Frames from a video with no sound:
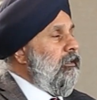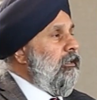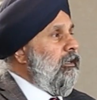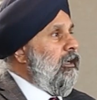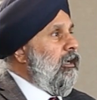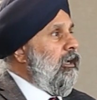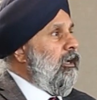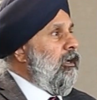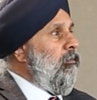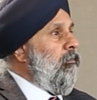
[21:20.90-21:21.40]

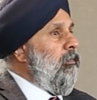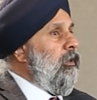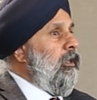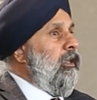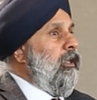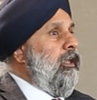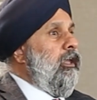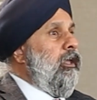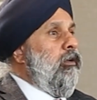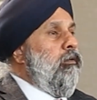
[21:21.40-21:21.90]

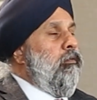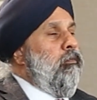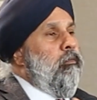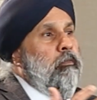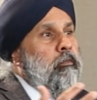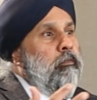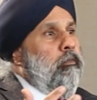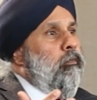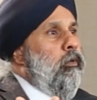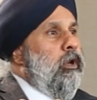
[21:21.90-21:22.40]

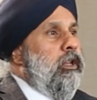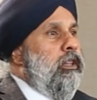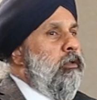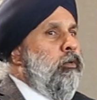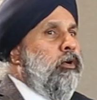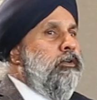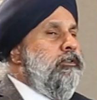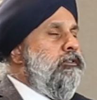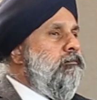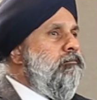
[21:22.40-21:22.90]
And one of the
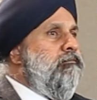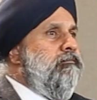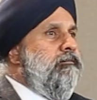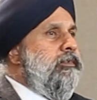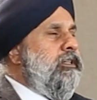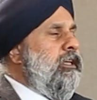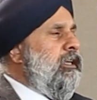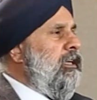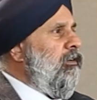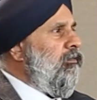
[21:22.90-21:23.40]
most
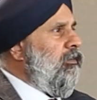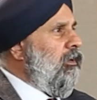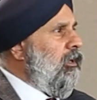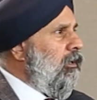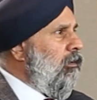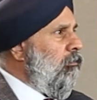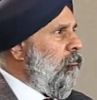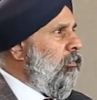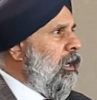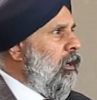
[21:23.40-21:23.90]

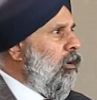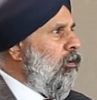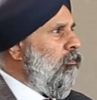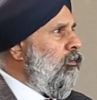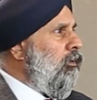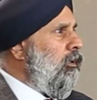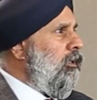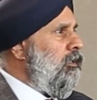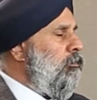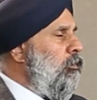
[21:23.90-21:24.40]
significant and
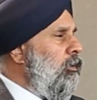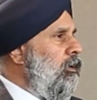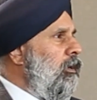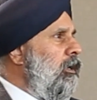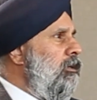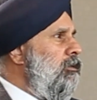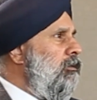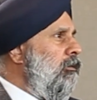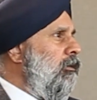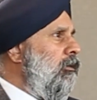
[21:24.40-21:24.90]
powerful
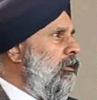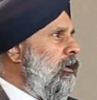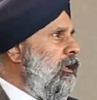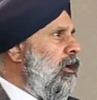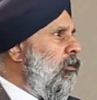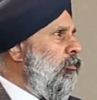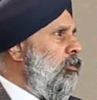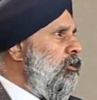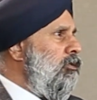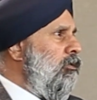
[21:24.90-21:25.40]
experiential learning
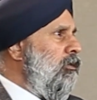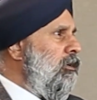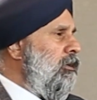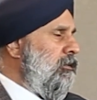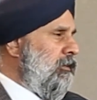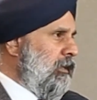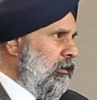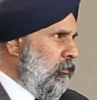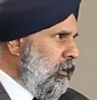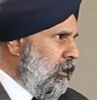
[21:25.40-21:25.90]

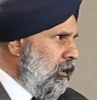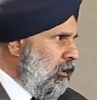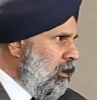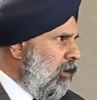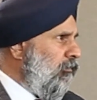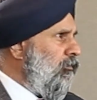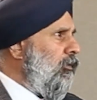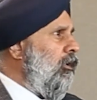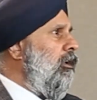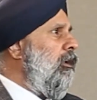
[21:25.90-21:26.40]
opportunities that we can
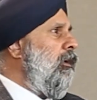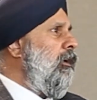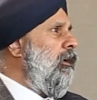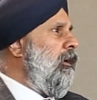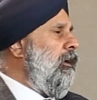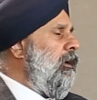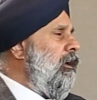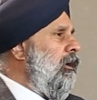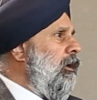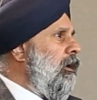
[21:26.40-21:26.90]
offer
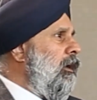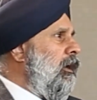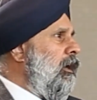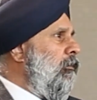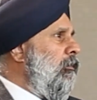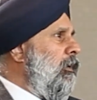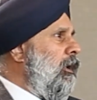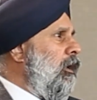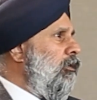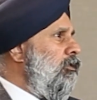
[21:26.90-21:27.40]

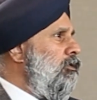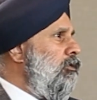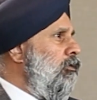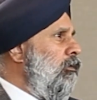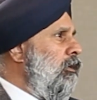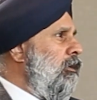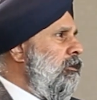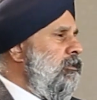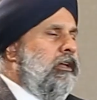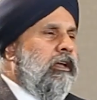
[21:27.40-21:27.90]
our
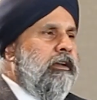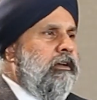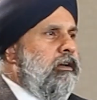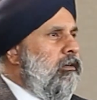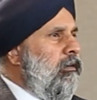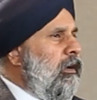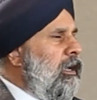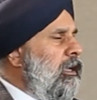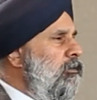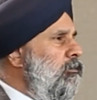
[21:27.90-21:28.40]
students,
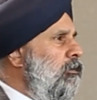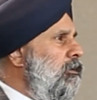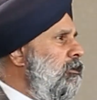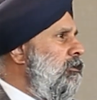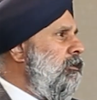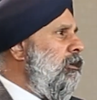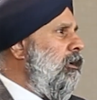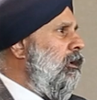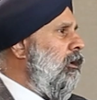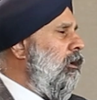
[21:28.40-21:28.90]

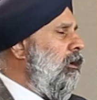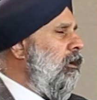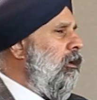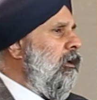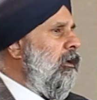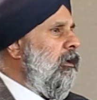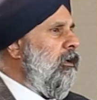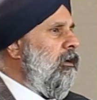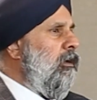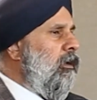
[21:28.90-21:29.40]
undergraduates
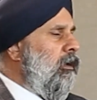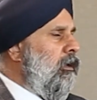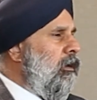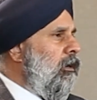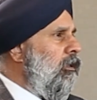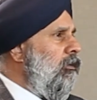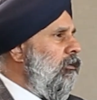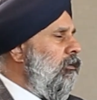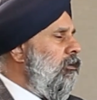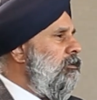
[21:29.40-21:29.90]
and
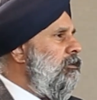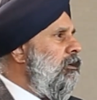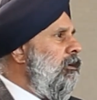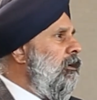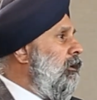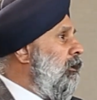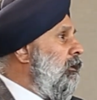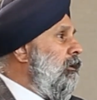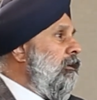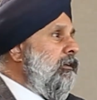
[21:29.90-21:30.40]
others,
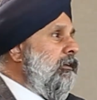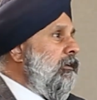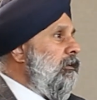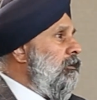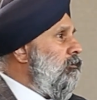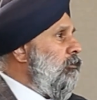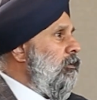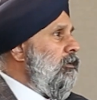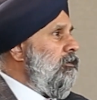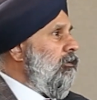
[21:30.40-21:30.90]

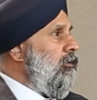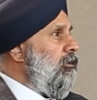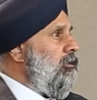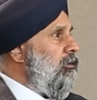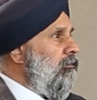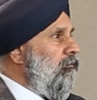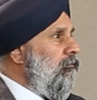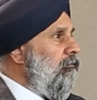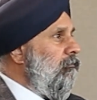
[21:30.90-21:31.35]
is research.